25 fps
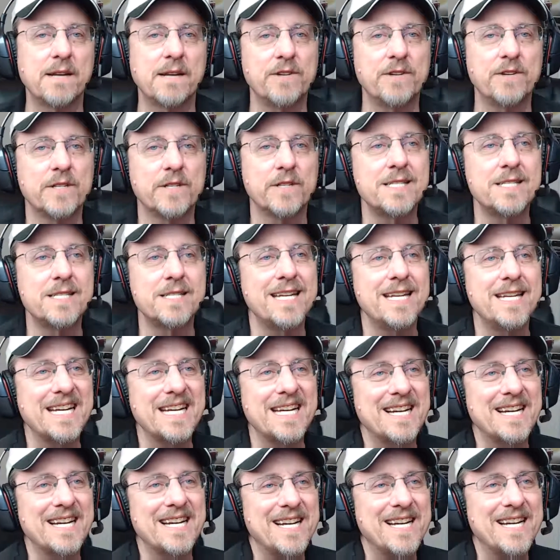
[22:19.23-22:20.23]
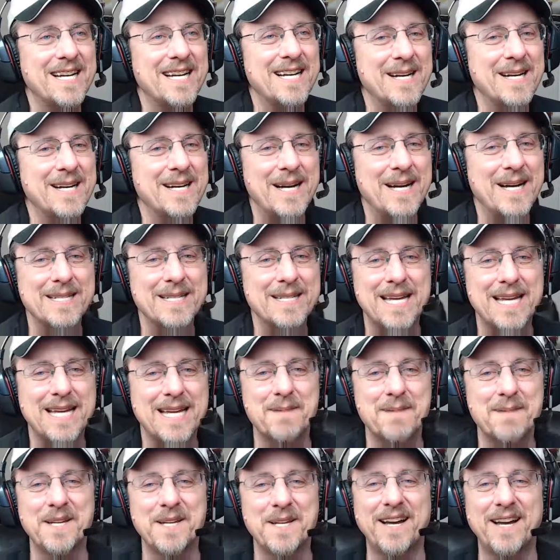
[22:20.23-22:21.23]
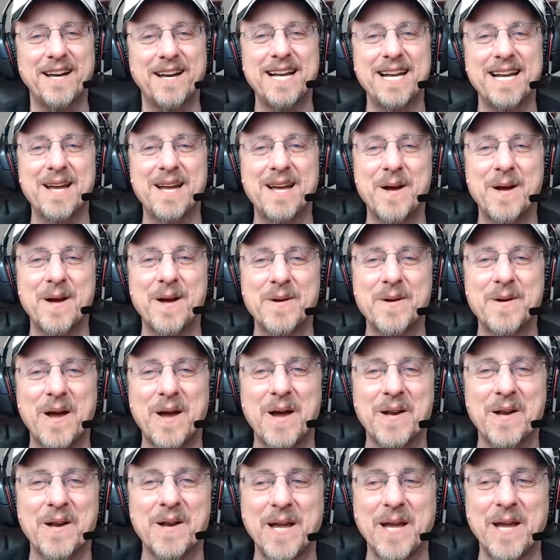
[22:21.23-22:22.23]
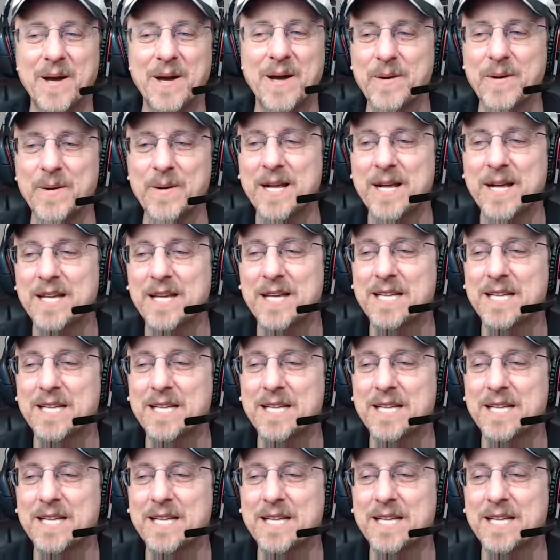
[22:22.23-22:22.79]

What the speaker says: If you're listening time delayed on audio,